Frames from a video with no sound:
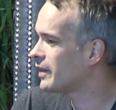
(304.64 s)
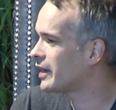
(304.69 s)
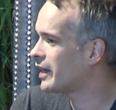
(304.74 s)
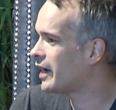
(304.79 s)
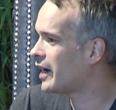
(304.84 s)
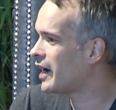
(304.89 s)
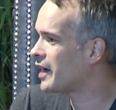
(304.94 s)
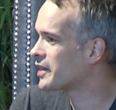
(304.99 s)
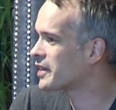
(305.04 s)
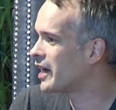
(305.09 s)

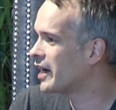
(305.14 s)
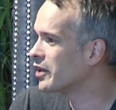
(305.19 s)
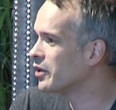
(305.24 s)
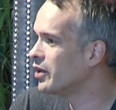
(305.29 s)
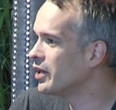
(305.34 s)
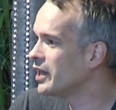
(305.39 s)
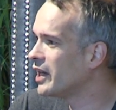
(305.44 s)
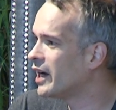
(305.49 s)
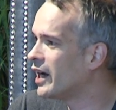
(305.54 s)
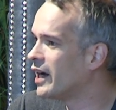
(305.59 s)
At
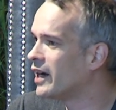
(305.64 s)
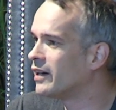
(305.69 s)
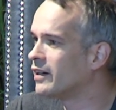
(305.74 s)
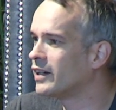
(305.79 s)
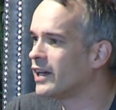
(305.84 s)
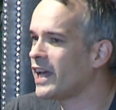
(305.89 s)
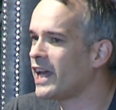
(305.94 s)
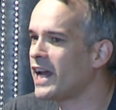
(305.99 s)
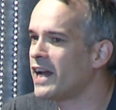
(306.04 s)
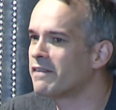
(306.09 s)
Algolia,
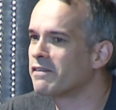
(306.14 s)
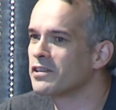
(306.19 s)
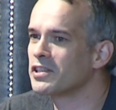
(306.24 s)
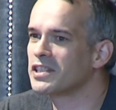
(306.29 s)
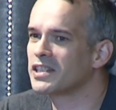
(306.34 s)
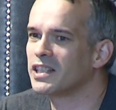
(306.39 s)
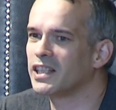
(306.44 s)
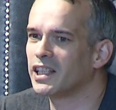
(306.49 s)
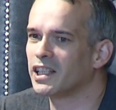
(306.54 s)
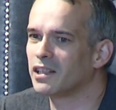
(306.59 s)

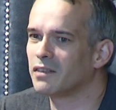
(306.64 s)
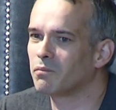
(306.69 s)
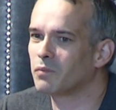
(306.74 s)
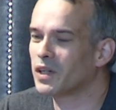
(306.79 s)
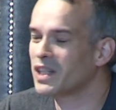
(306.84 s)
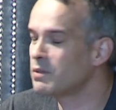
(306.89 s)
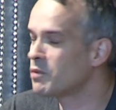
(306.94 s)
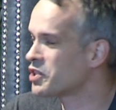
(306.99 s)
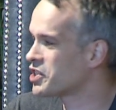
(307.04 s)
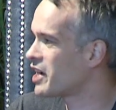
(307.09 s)

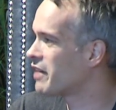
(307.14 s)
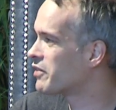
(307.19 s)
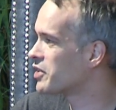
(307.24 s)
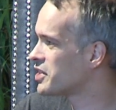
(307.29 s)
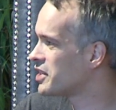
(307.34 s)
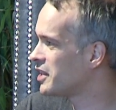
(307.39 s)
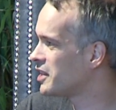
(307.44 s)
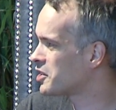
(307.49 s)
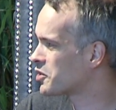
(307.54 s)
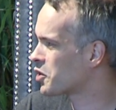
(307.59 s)
pretty much
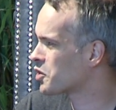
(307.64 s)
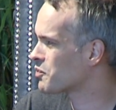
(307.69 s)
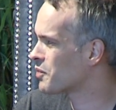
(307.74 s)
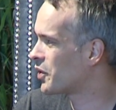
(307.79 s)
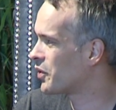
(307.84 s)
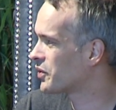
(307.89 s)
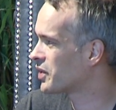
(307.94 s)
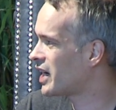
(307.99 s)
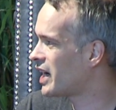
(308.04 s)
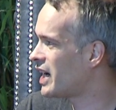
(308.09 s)
everything is
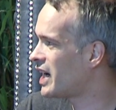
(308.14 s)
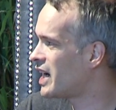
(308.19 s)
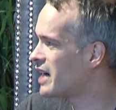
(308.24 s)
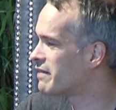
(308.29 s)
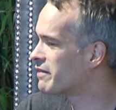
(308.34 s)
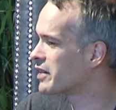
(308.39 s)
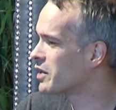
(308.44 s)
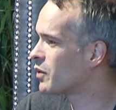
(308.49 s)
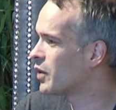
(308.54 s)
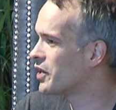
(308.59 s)
transparent.
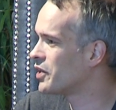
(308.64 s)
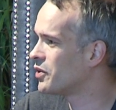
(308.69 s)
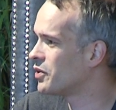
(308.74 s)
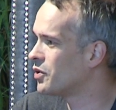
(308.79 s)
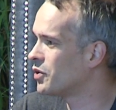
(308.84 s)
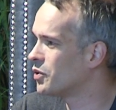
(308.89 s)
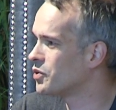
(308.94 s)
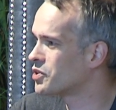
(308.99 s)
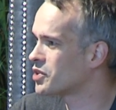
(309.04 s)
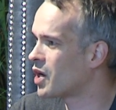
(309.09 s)
Everyone
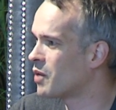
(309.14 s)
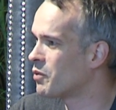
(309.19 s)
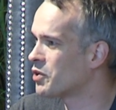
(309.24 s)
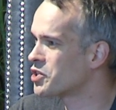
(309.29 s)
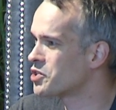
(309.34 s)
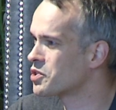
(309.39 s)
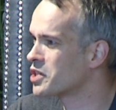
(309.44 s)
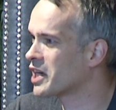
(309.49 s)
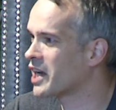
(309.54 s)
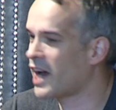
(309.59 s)
knows how
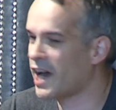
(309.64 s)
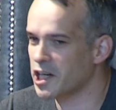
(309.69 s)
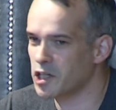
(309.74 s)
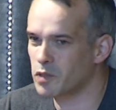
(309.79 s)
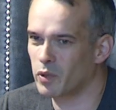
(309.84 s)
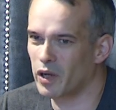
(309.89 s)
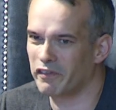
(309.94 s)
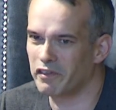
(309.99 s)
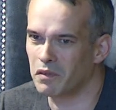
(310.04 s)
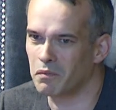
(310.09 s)
much cash we
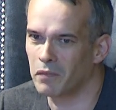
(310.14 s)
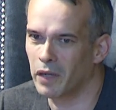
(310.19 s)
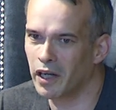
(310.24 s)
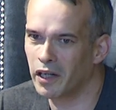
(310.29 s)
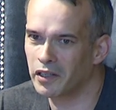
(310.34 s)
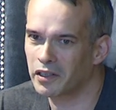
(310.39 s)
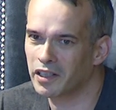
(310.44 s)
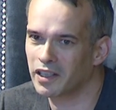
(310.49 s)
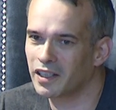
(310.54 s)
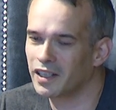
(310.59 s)
have in
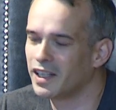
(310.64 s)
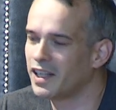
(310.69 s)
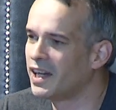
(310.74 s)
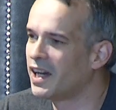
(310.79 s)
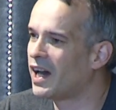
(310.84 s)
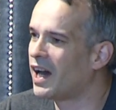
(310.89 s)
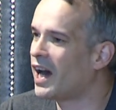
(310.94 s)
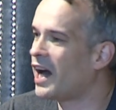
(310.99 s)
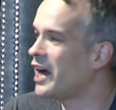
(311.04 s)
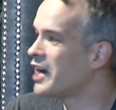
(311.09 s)
bank.
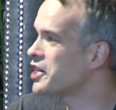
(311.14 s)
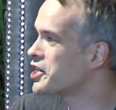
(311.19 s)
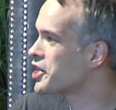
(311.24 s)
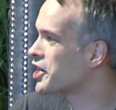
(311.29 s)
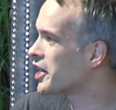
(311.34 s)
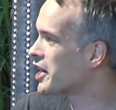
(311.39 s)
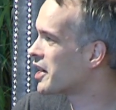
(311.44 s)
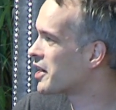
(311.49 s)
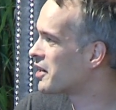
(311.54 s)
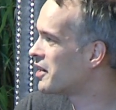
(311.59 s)
I
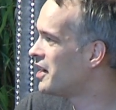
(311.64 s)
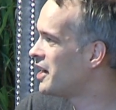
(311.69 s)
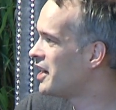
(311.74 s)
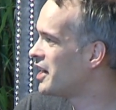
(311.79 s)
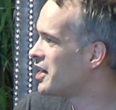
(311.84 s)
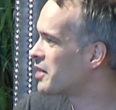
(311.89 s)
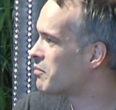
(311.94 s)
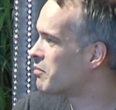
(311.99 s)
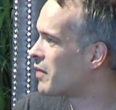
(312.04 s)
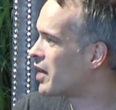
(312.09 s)
share
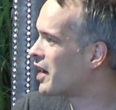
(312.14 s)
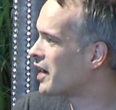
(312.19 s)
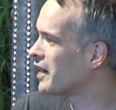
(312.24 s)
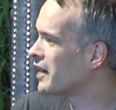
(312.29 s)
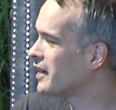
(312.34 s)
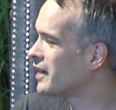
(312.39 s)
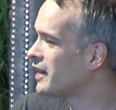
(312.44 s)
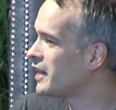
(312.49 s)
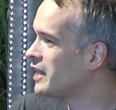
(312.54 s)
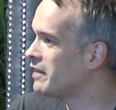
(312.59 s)
my
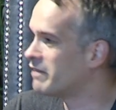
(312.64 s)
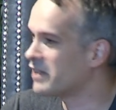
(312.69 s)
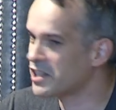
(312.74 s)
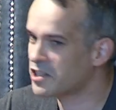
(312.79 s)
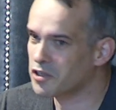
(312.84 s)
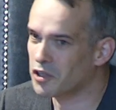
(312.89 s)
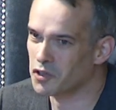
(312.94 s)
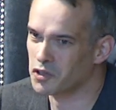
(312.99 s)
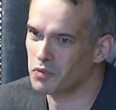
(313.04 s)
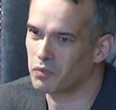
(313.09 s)

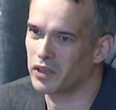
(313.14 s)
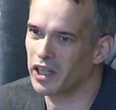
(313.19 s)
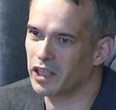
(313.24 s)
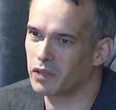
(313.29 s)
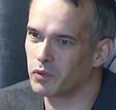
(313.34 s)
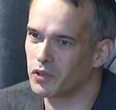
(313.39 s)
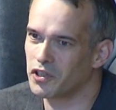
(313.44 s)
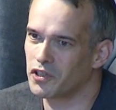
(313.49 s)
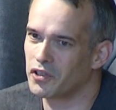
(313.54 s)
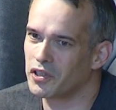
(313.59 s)
investors update
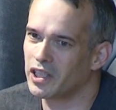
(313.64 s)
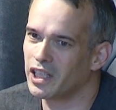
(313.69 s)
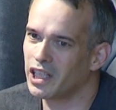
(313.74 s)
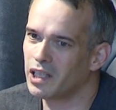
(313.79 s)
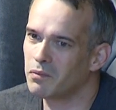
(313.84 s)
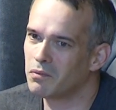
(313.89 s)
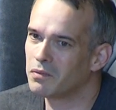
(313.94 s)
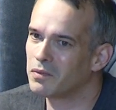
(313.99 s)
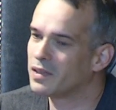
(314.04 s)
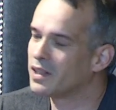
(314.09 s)
with the
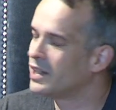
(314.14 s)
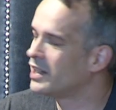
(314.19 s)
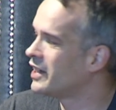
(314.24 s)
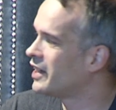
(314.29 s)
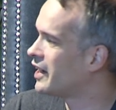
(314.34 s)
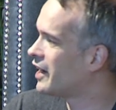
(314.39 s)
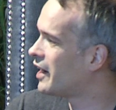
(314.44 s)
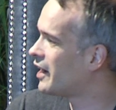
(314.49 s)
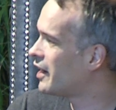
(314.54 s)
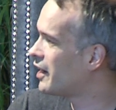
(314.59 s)
team.
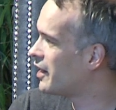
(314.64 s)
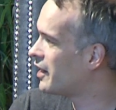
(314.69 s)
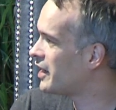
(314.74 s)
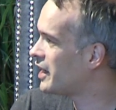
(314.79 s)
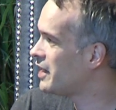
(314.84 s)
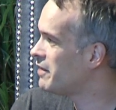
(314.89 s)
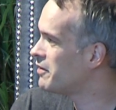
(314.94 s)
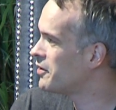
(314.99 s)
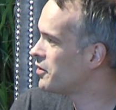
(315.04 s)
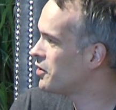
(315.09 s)

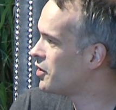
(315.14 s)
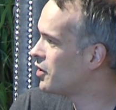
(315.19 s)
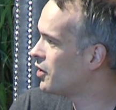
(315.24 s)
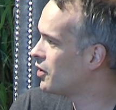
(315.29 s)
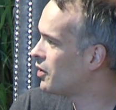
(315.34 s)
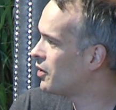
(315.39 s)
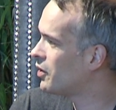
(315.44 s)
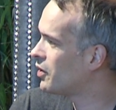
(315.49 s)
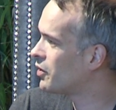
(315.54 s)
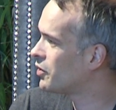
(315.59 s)
Even
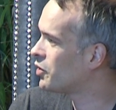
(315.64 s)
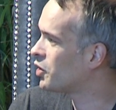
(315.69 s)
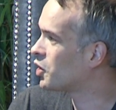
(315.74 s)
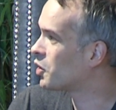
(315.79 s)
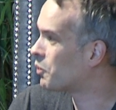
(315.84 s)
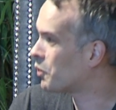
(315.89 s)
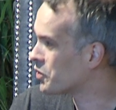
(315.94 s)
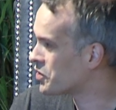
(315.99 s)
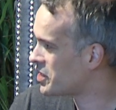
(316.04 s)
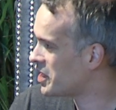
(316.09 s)
the
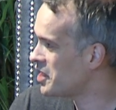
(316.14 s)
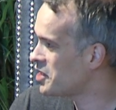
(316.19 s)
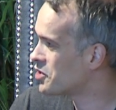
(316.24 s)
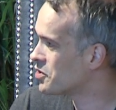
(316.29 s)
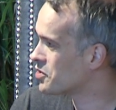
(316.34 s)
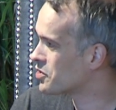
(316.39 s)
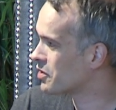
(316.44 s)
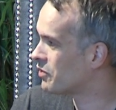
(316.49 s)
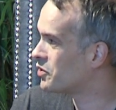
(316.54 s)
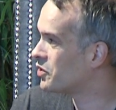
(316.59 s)

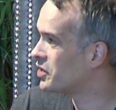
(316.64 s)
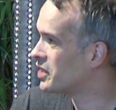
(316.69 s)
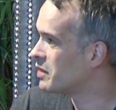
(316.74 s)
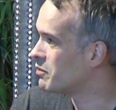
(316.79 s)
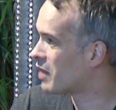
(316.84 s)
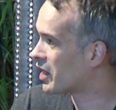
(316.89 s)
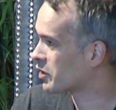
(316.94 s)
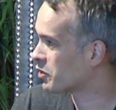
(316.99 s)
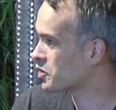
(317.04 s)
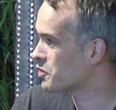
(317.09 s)
compensations of the team
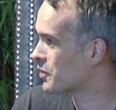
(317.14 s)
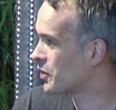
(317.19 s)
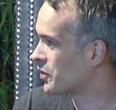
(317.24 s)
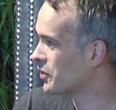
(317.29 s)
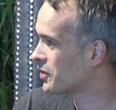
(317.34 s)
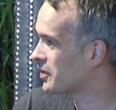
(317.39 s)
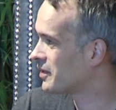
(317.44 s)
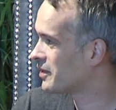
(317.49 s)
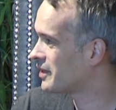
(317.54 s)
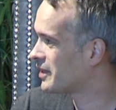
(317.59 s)
are transparent.
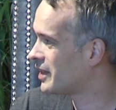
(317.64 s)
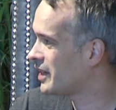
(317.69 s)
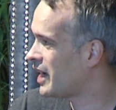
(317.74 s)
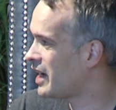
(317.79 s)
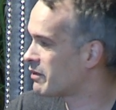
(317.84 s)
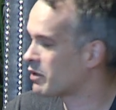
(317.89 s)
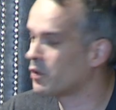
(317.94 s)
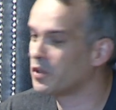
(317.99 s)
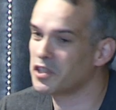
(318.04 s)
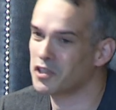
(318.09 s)

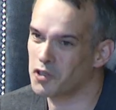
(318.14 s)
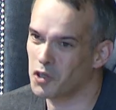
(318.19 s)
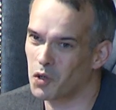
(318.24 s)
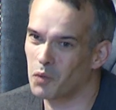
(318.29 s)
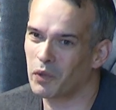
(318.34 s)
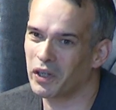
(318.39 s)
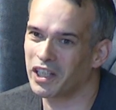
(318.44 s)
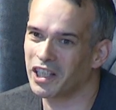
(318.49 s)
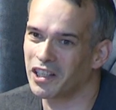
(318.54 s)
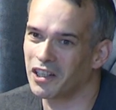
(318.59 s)
Everyone in the
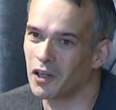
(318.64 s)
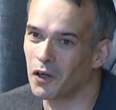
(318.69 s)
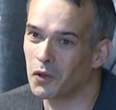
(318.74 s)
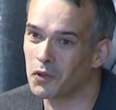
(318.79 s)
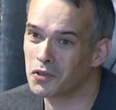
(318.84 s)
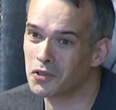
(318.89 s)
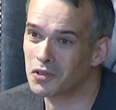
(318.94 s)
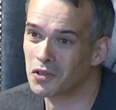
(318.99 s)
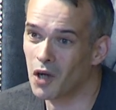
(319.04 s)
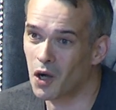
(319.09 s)
company
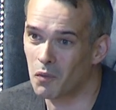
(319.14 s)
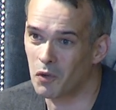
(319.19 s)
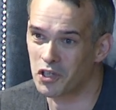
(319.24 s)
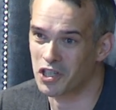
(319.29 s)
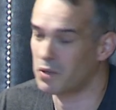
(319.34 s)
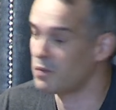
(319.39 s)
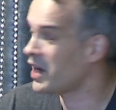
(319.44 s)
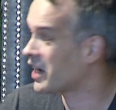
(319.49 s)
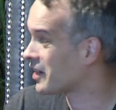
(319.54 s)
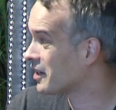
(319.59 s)
knows how much I
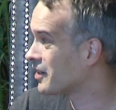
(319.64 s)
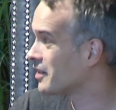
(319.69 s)
make.